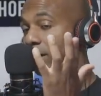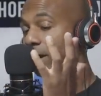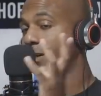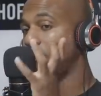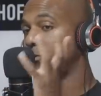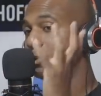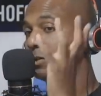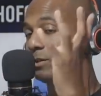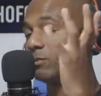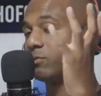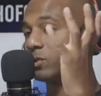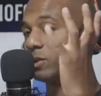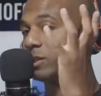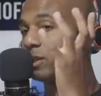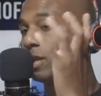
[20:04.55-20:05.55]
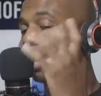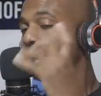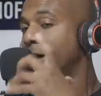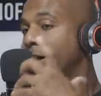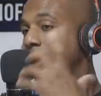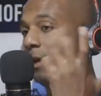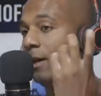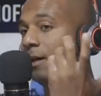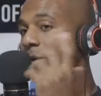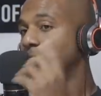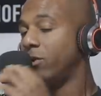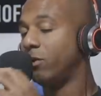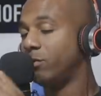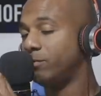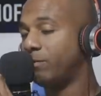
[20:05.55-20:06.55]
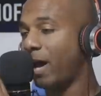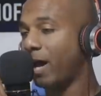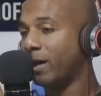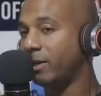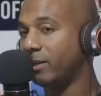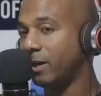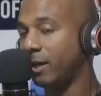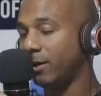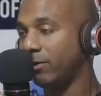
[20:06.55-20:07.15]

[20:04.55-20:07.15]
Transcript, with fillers: Like mm. that was that was just like, you know, back in the day.